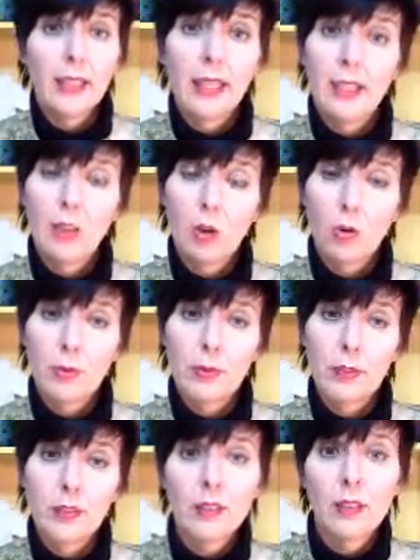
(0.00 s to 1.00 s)
It can
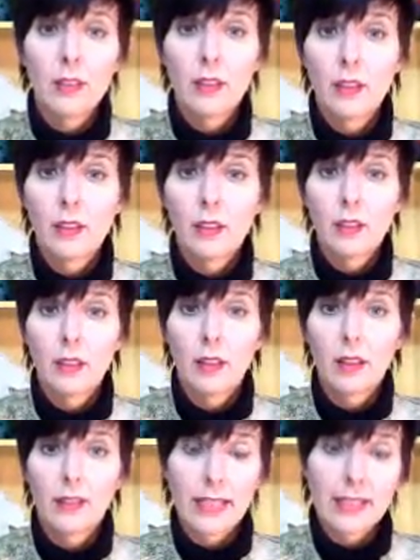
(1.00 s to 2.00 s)
open
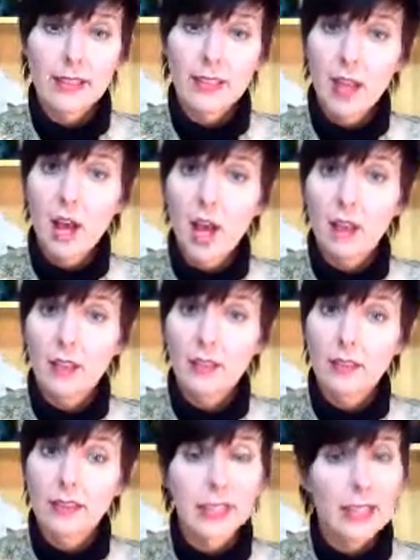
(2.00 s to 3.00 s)
like a duck,
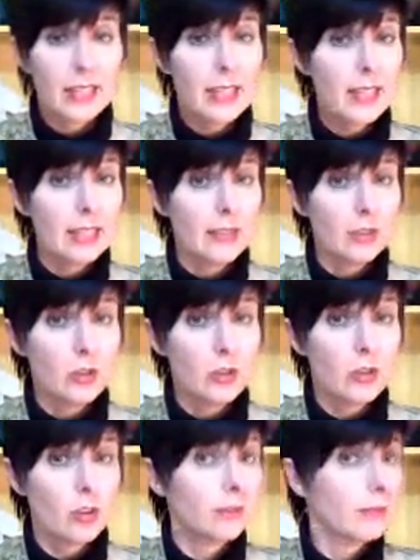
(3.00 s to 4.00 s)
like a
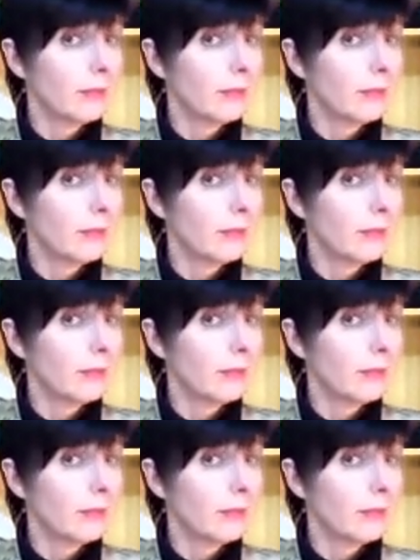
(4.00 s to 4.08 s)
hinge,